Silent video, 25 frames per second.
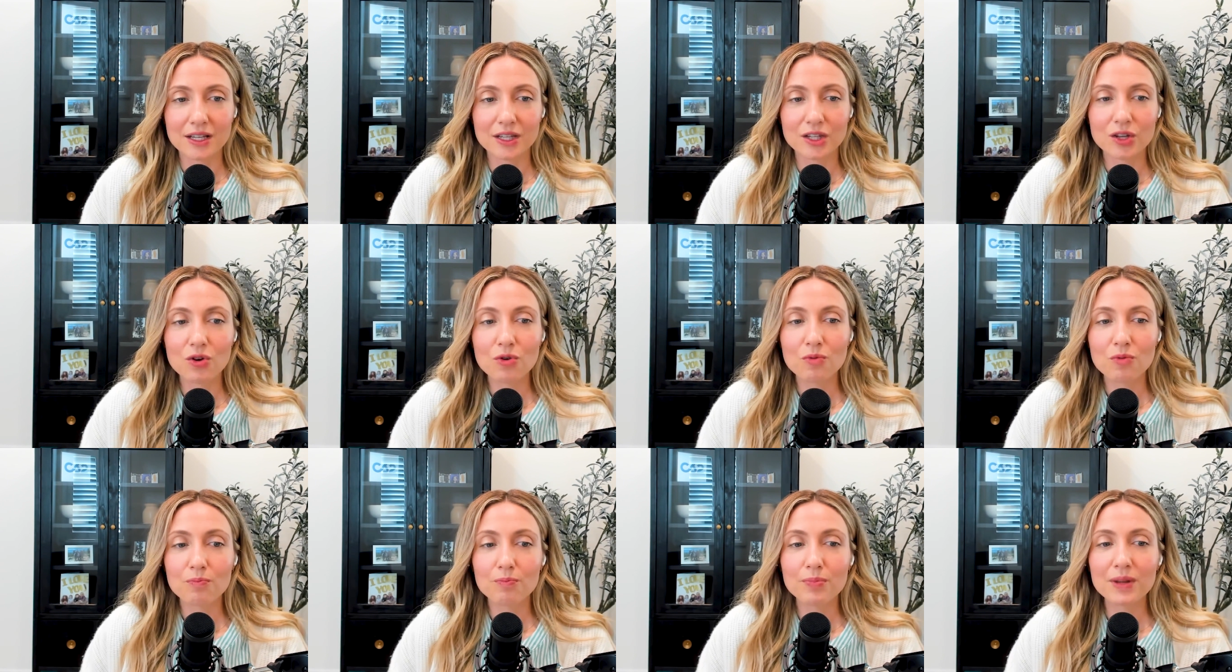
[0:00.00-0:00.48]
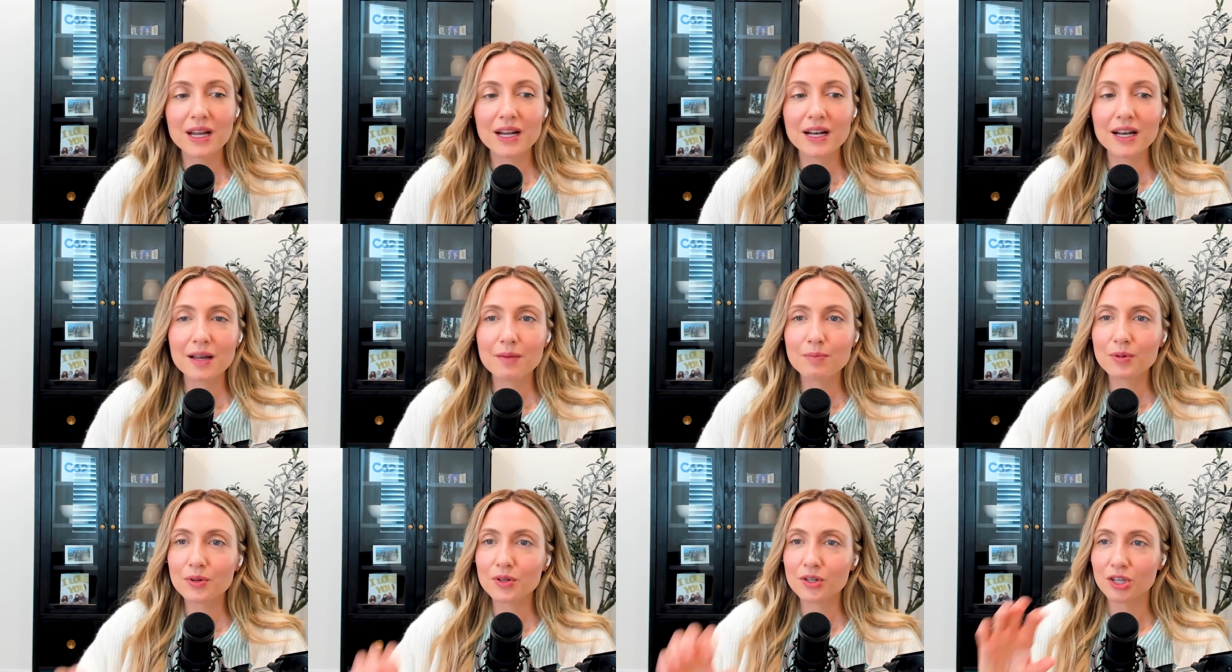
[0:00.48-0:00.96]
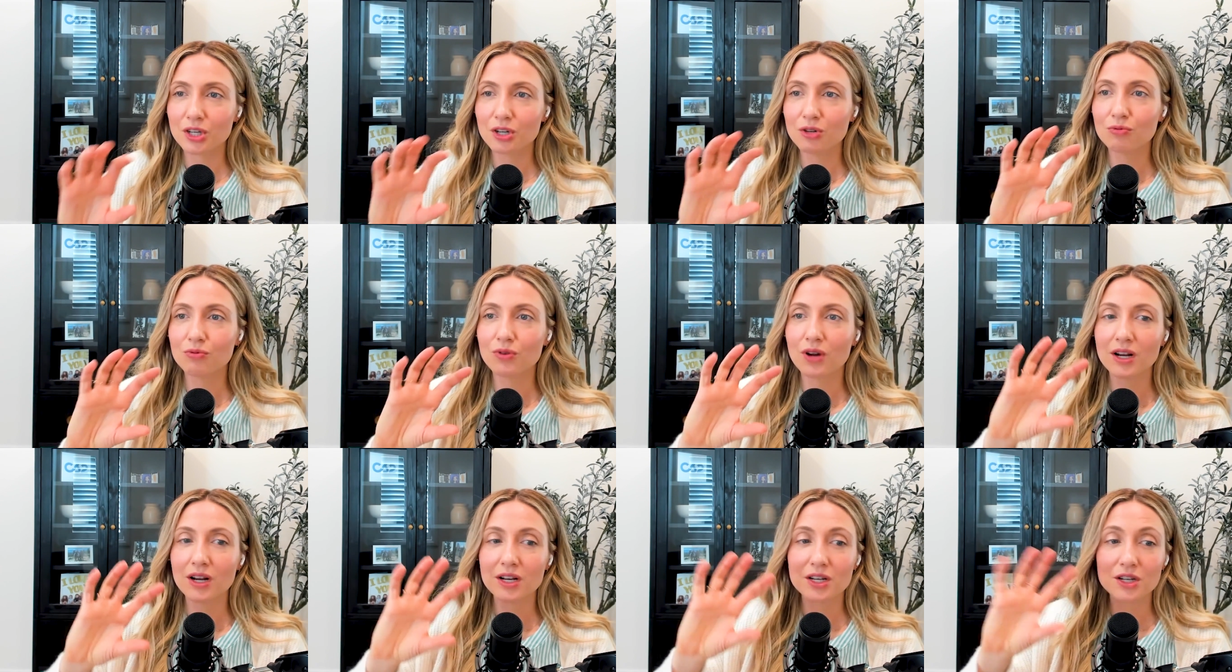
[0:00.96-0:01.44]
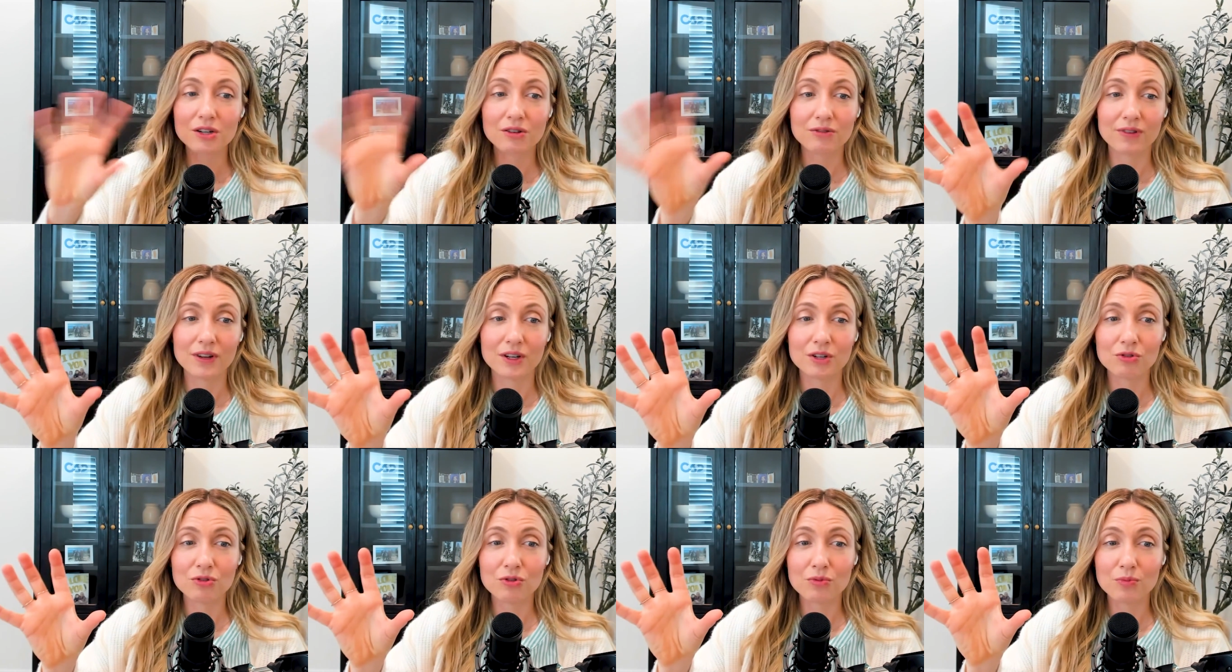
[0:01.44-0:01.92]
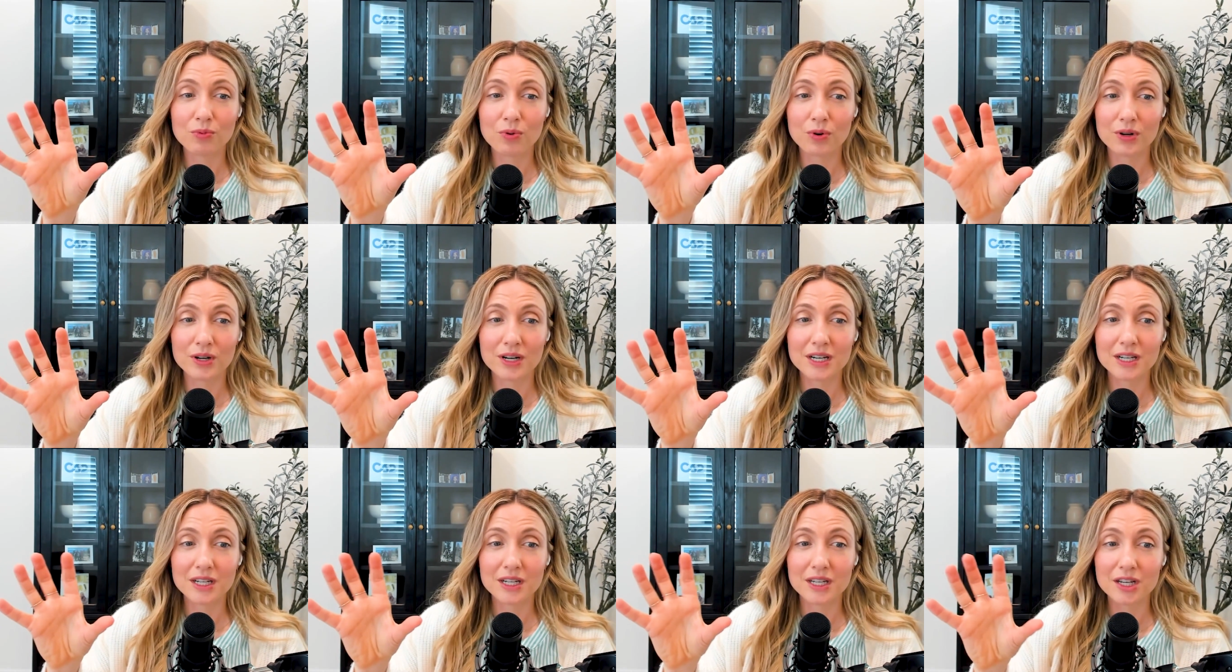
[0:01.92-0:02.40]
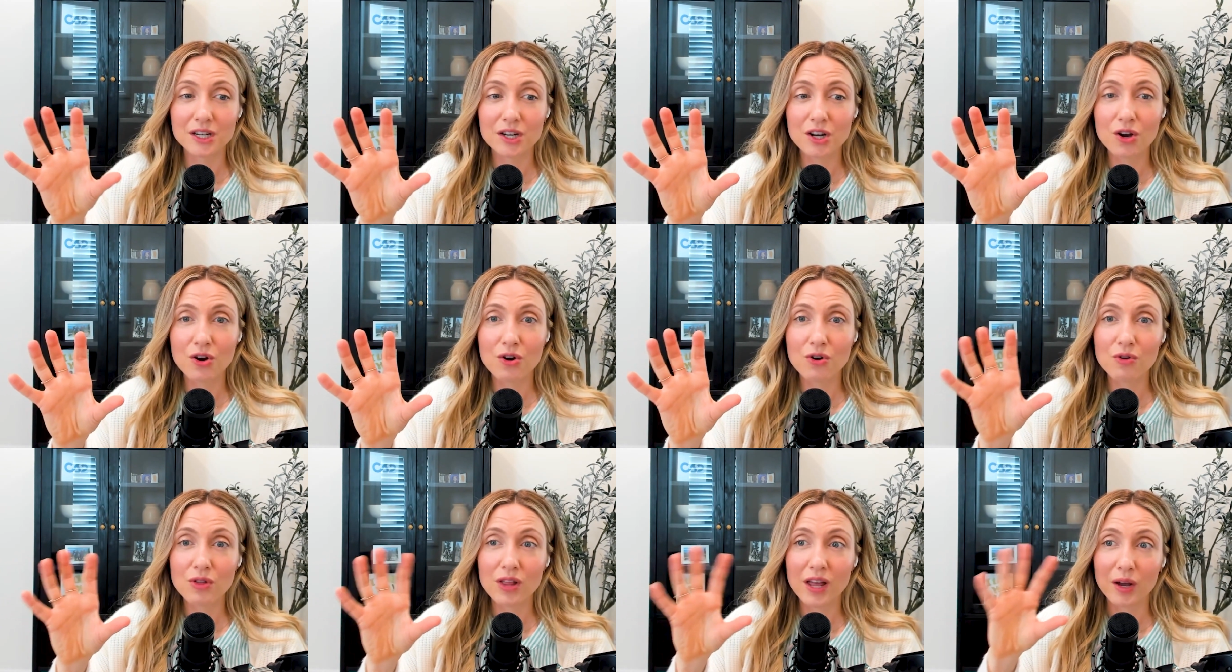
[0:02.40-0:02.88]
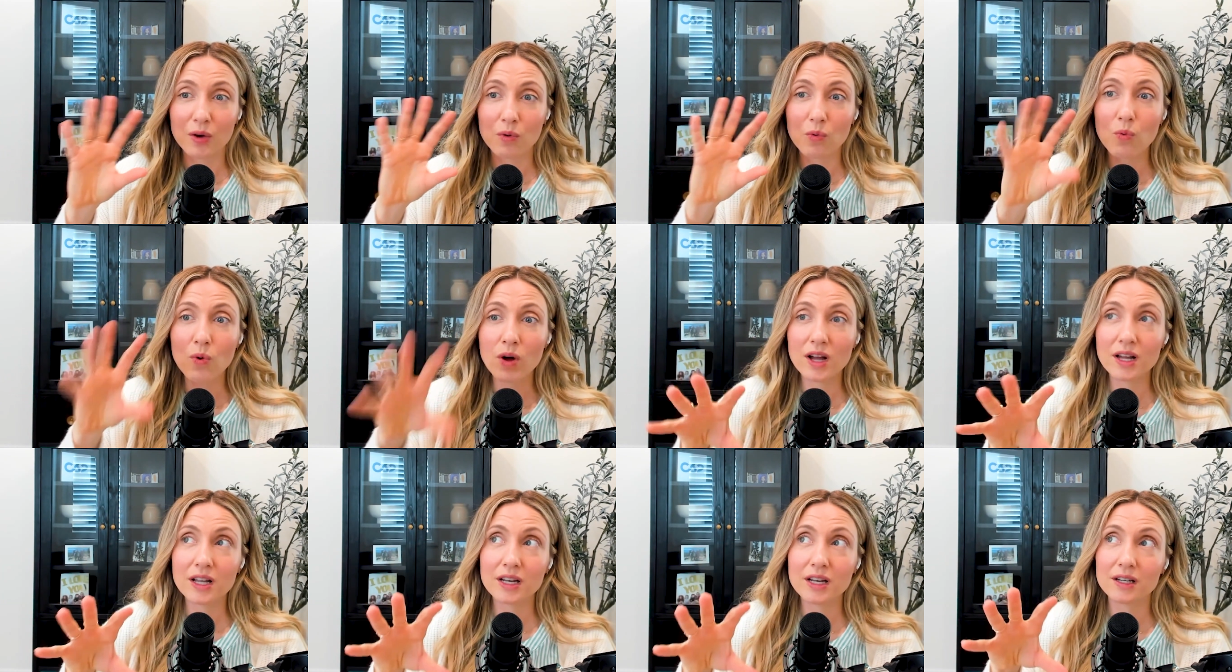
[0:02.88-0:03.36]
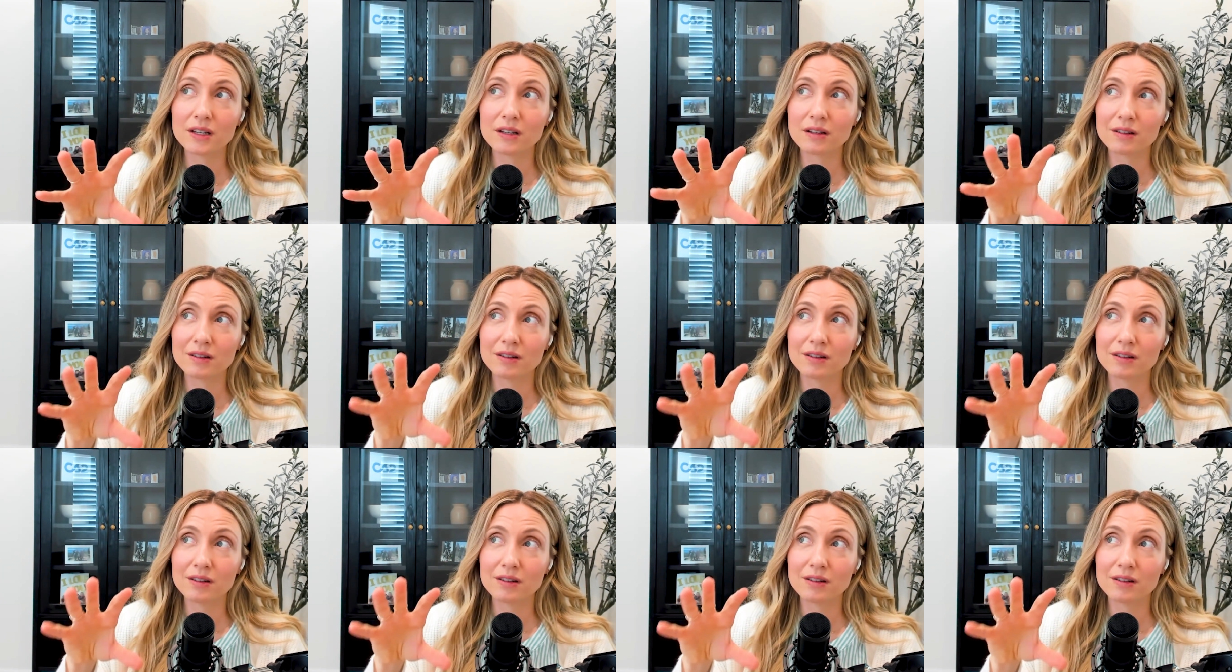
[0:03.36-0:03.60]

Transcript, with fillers: So being able to run your funnel reporting to know like what